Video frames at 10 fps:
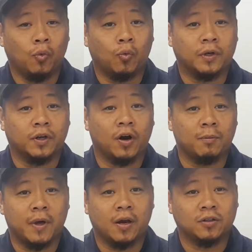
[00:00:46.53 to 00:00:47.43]
When there are
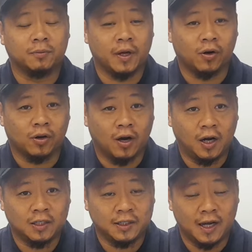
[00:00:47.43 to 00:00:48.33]
metal-to-metal
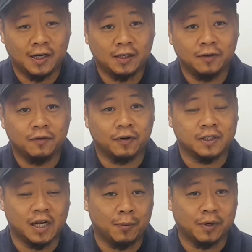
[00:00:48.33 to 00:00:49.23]
contact, for
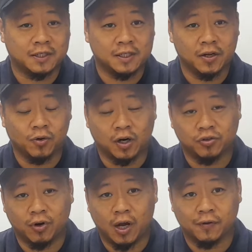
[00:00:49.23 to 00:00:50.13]
example, let's say you are
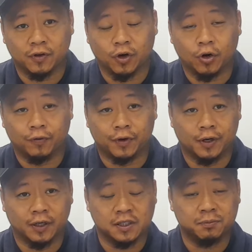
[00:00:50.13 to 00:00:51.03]
driving
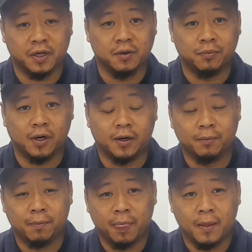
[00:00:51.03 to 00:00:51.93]
over a speed
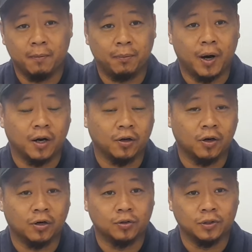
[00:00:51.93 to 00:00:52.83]
bump,
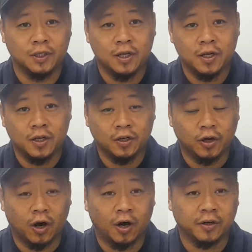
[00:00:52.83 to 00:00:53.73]
potholes,
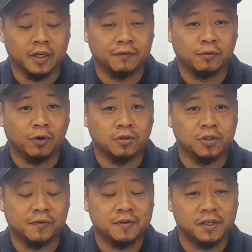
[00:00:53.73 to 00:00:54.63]
on even road
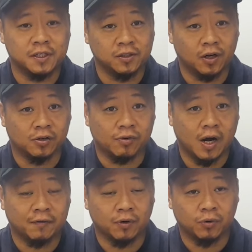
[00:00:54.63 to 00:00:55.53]
surfaces, on
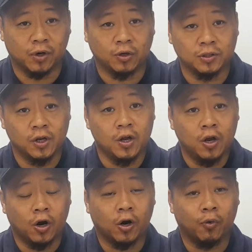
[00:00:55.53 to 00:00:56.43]
gravel roads,
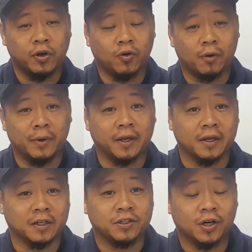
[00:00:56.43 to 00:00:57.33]
or when you are making
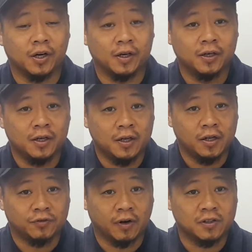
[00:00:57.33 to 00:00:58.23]
a turn,
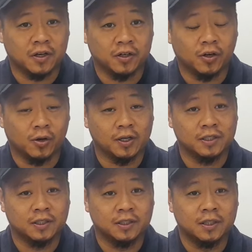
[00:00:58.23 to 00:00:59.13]
drivers are going to
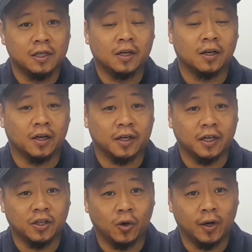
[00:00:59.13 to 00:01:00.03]
notice
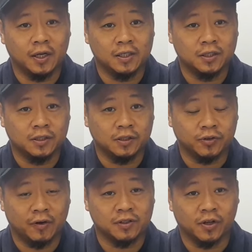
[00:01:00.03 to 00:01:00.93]
clunking noise,
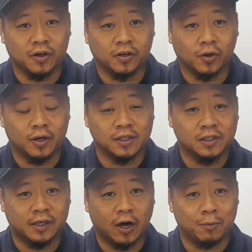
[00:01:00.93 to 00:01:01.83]
drivers are going to
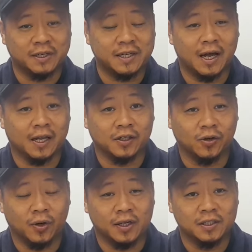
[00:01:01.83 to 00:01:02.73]
notice loud metallic
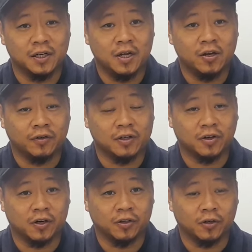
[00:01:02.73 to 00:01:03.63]
noise, drivers are
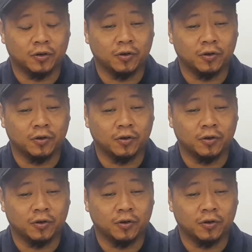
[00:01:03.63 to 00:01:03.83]
going to